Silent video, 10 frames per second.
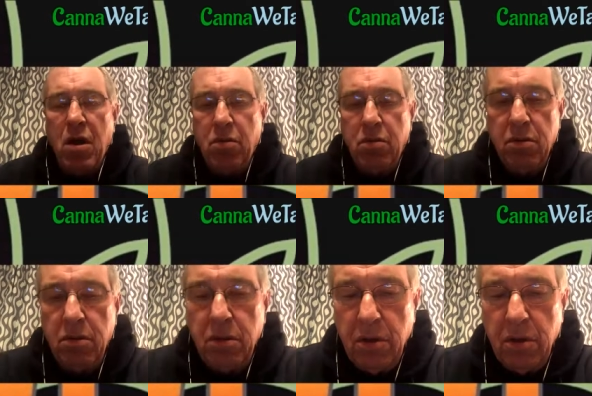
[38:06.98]

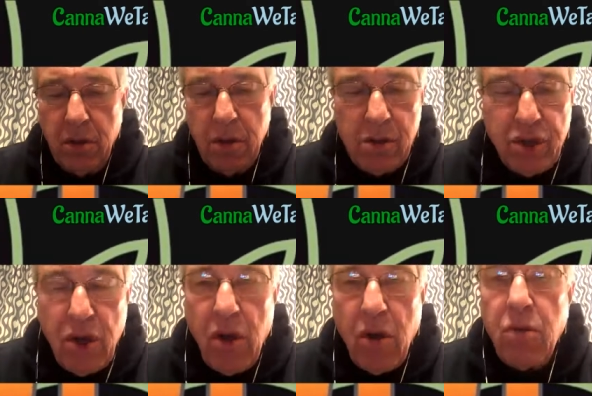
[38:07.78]
Well,
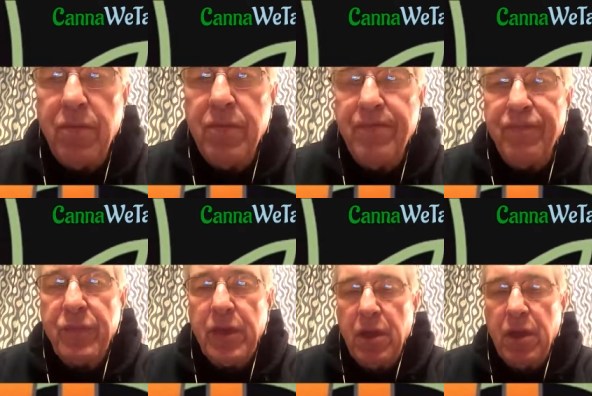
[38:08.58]
so